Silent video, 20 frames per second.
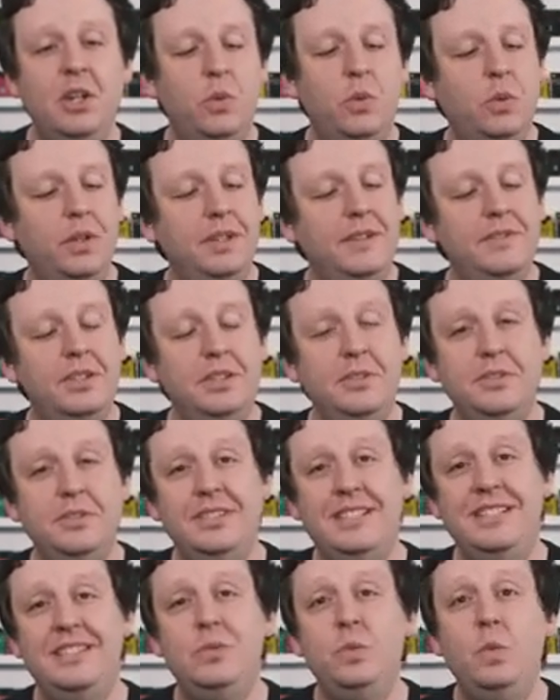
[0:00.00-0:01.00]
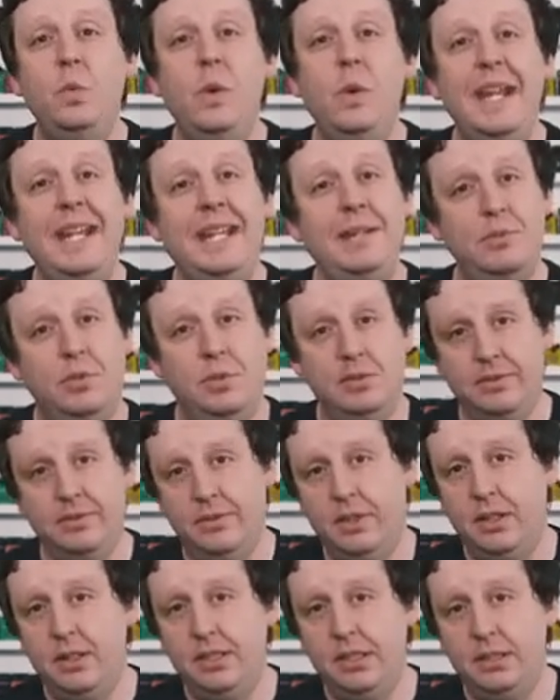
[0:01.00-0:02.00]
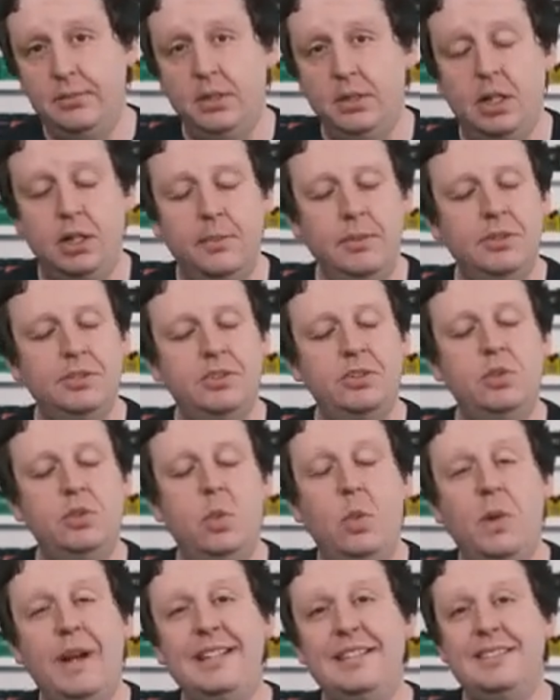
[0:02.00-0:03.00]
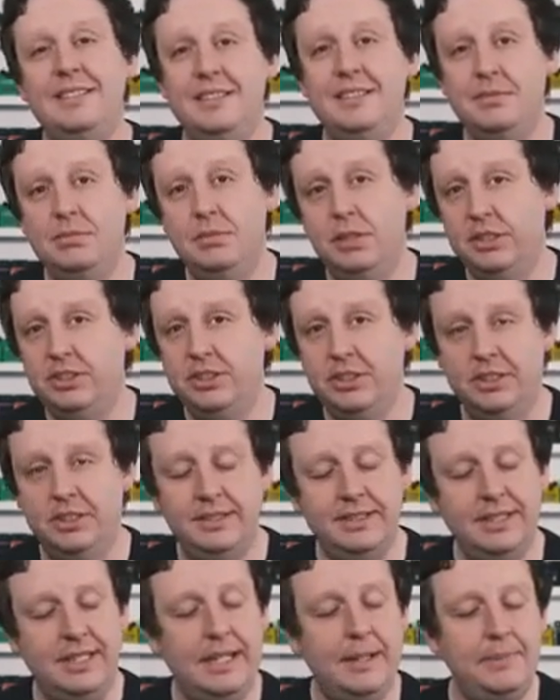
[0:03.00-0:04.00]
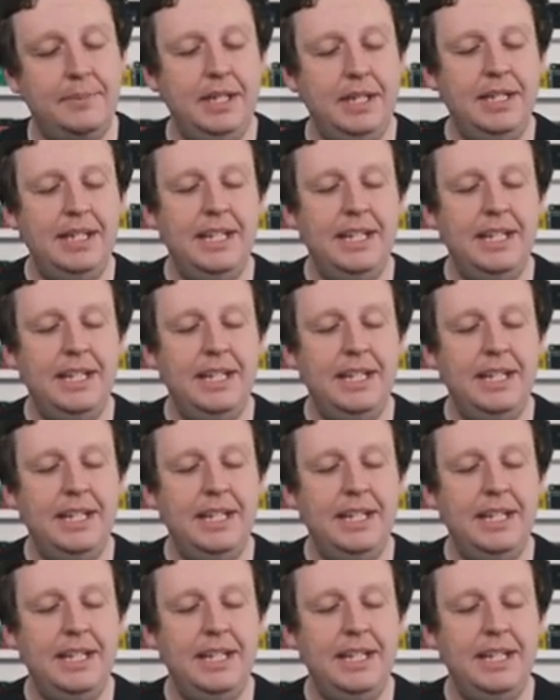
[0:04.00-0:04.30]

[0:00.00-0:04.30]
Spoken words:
One of those is way more volume, almost twice as much on tap,